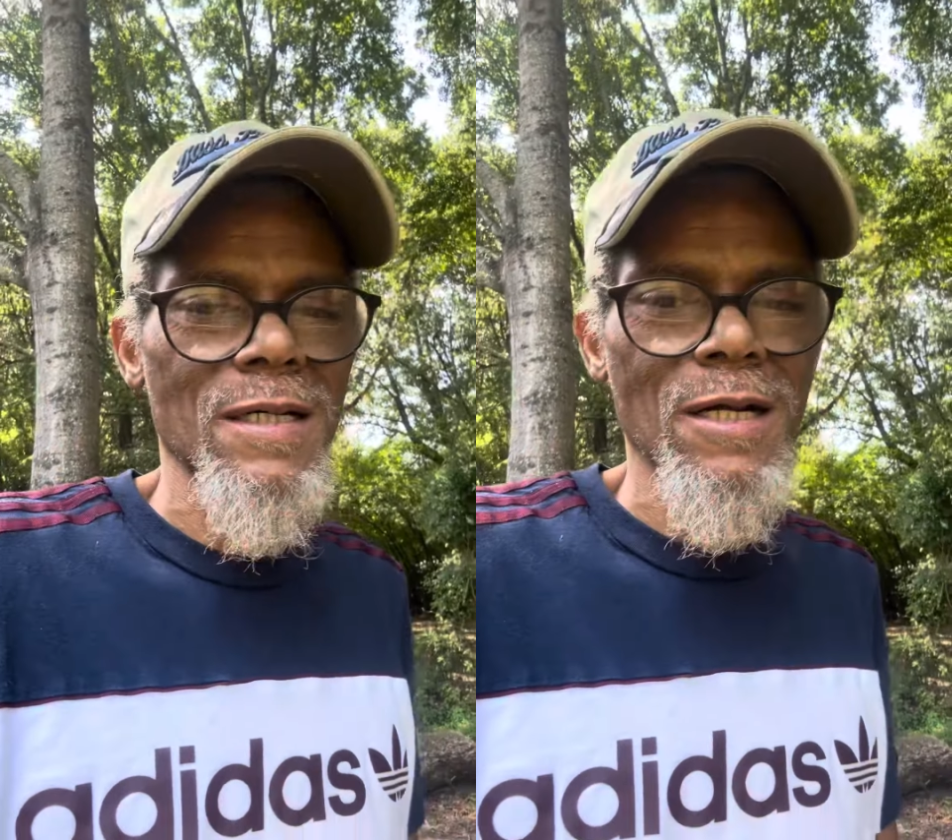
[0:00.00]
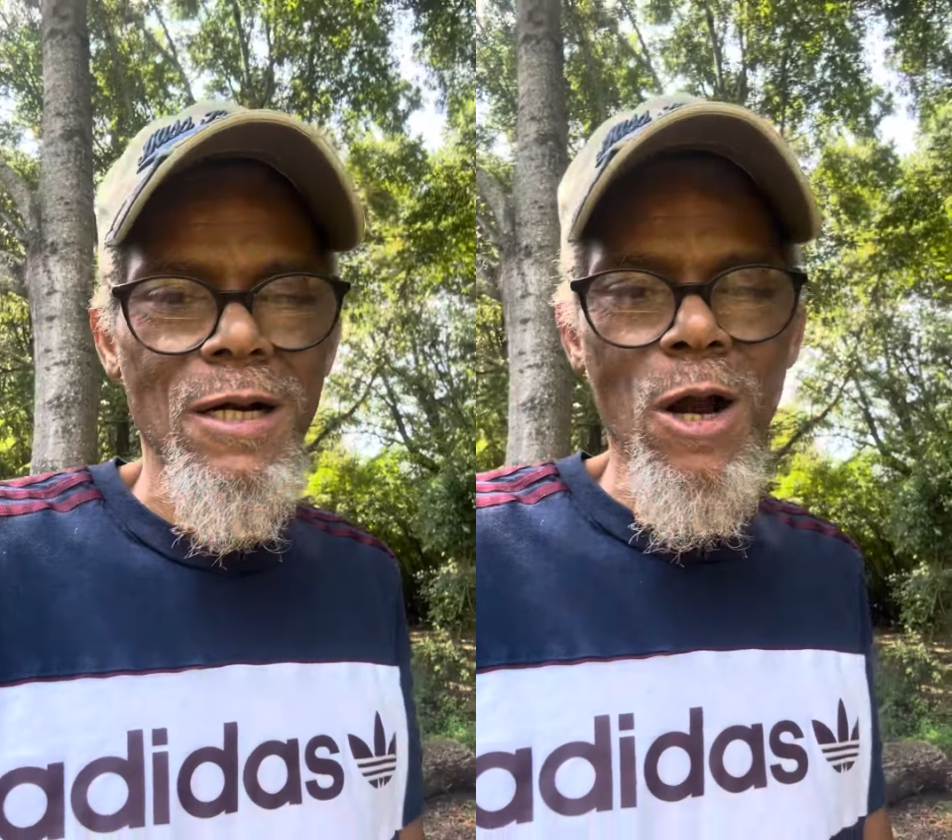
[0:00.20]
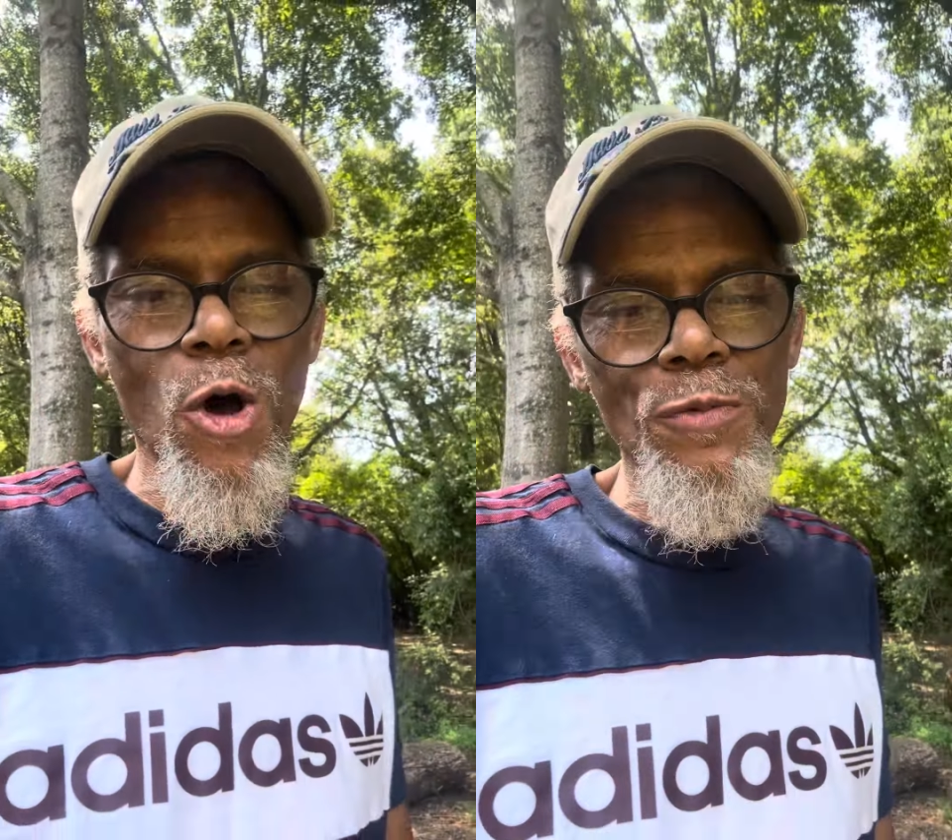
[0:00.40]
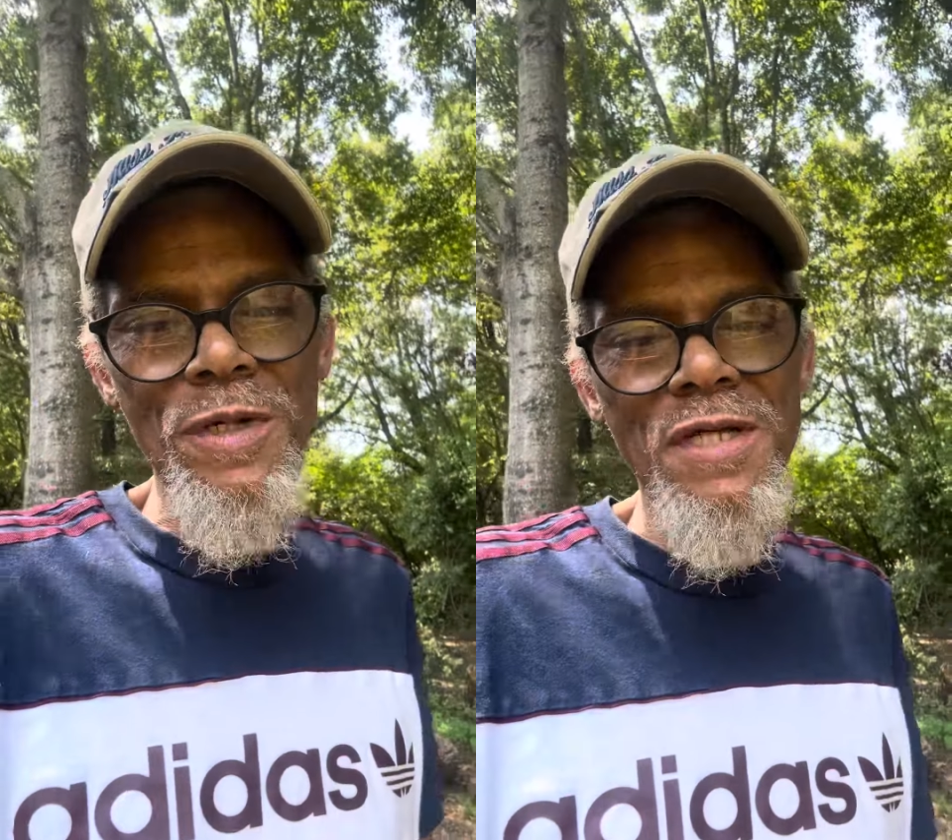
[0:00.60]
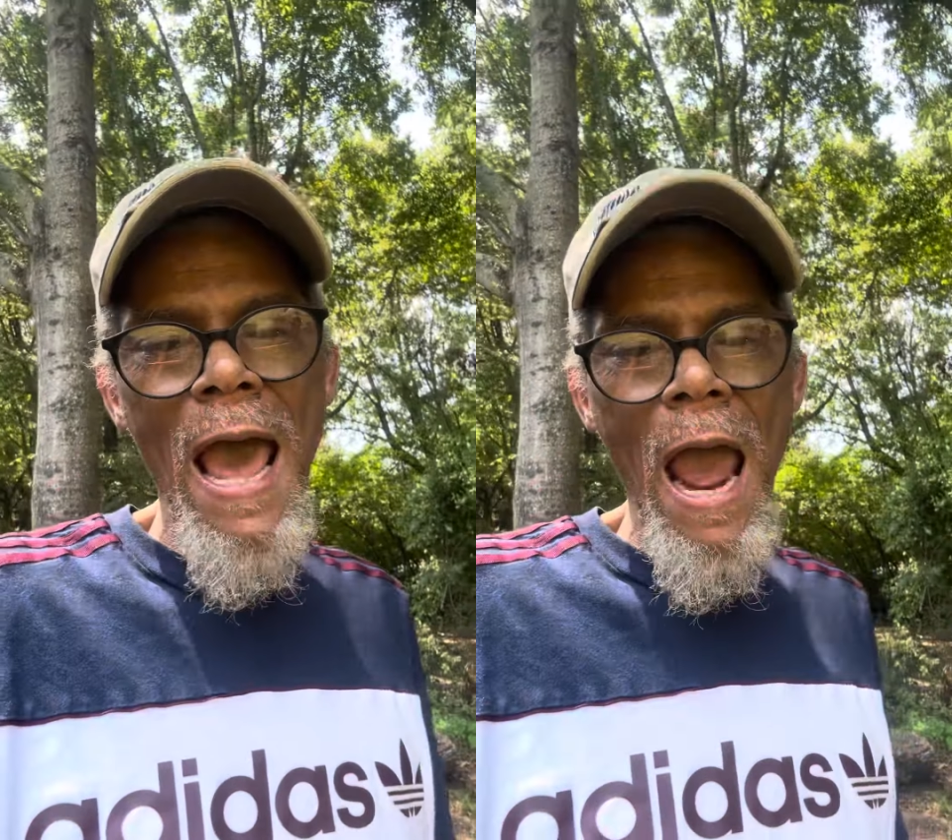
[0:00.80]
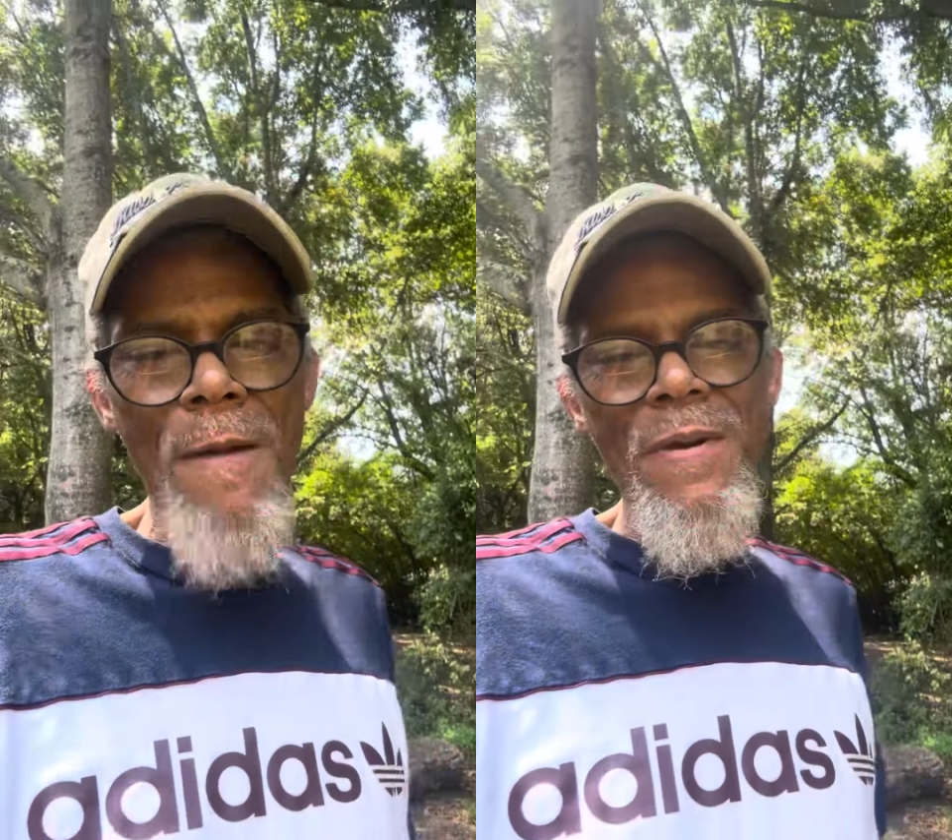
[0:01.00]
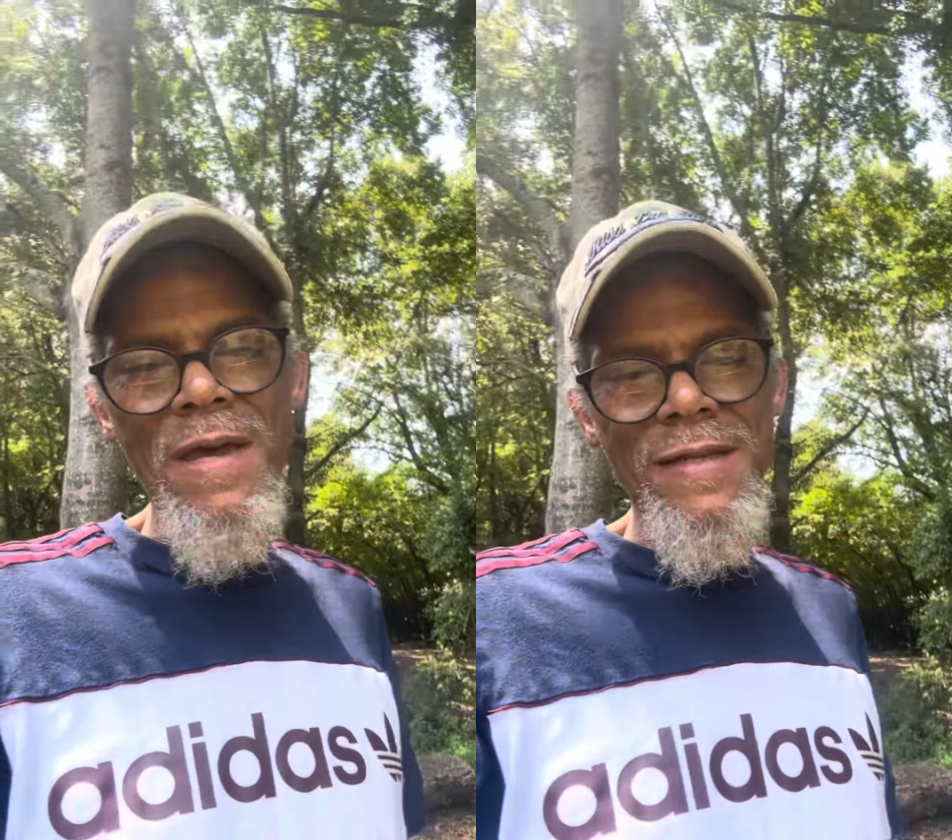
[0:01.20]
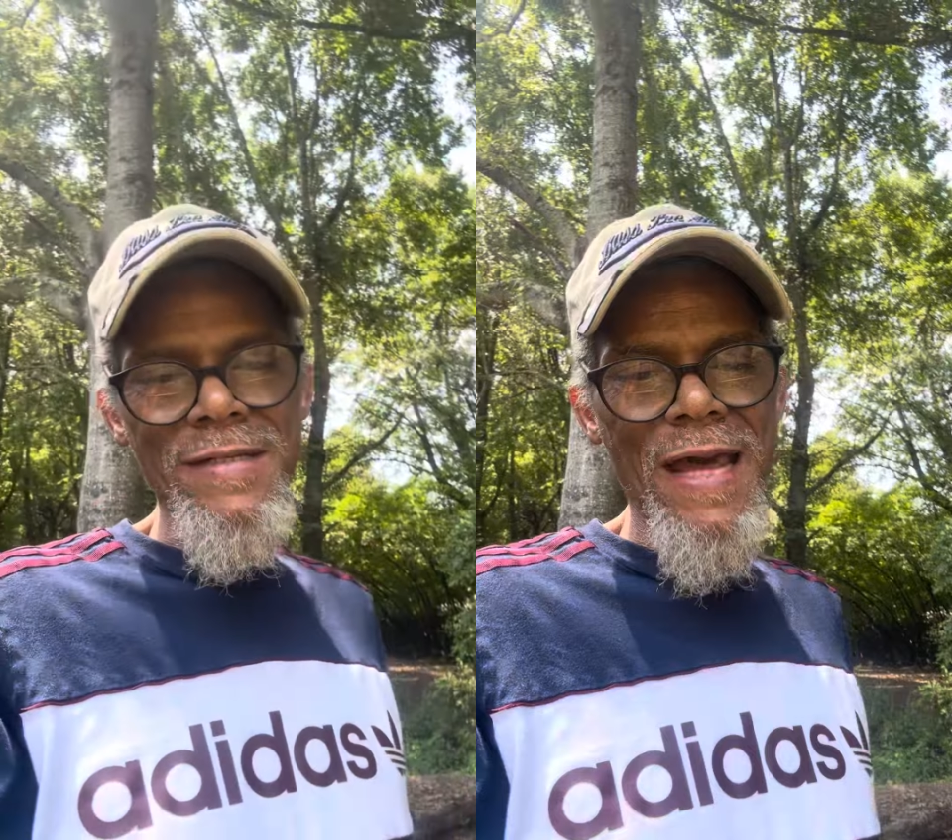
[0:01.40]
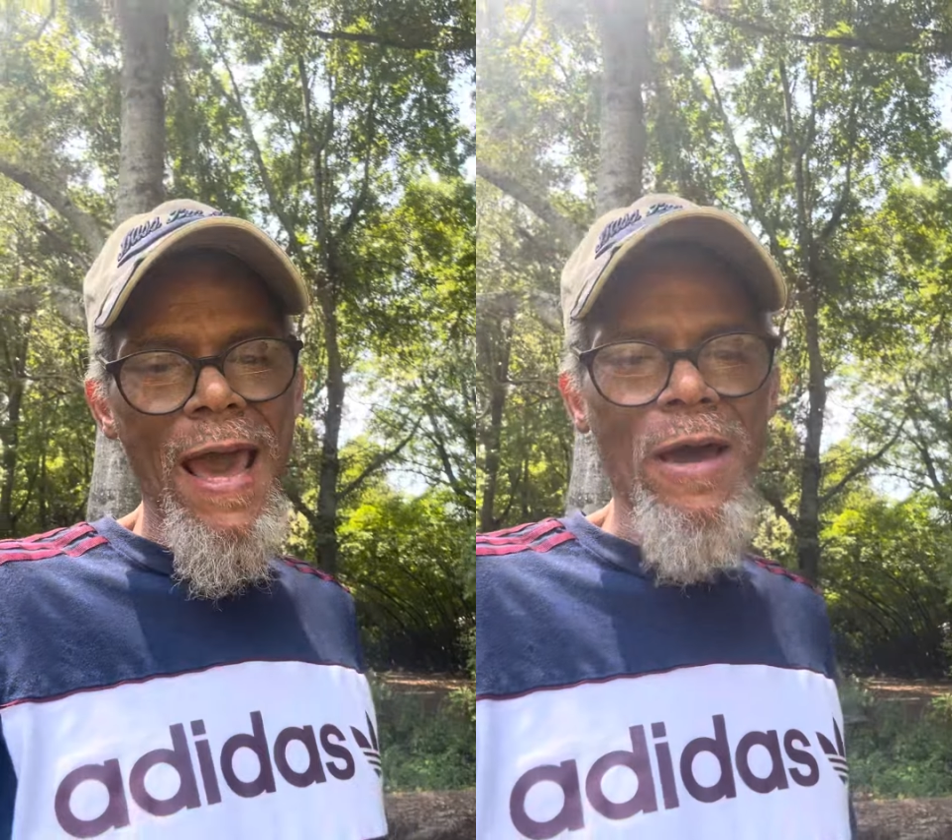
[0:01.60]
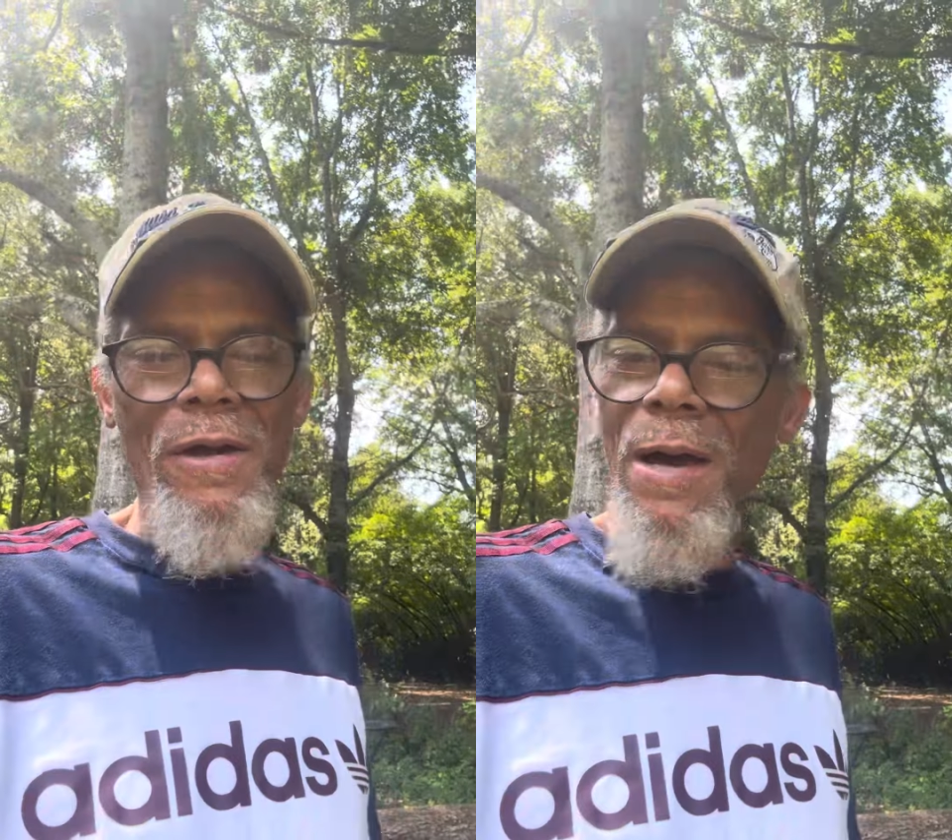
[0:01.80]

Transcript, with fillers: closed my tire business down,